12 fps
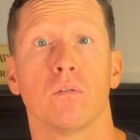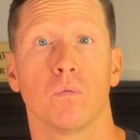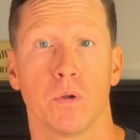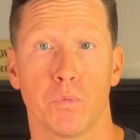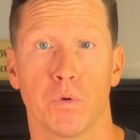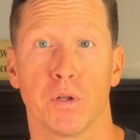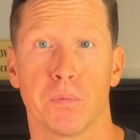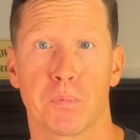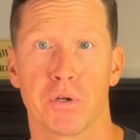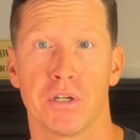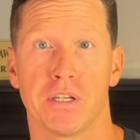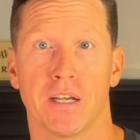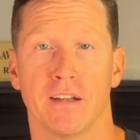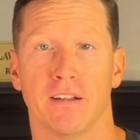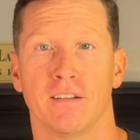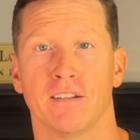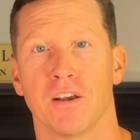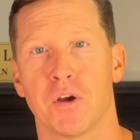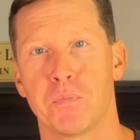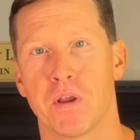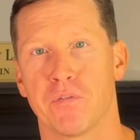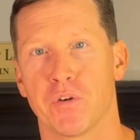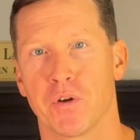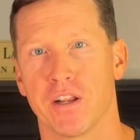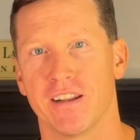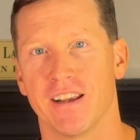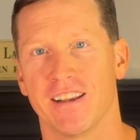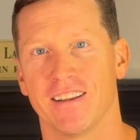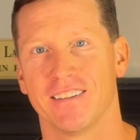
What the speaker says: we would really appreciate it. Hope you have a great day.